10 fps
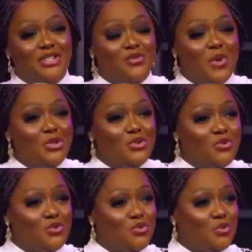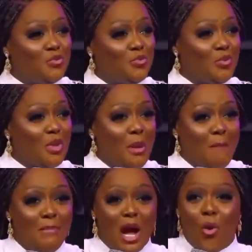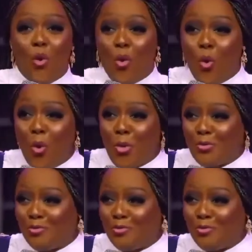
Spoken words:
she went to Makoko.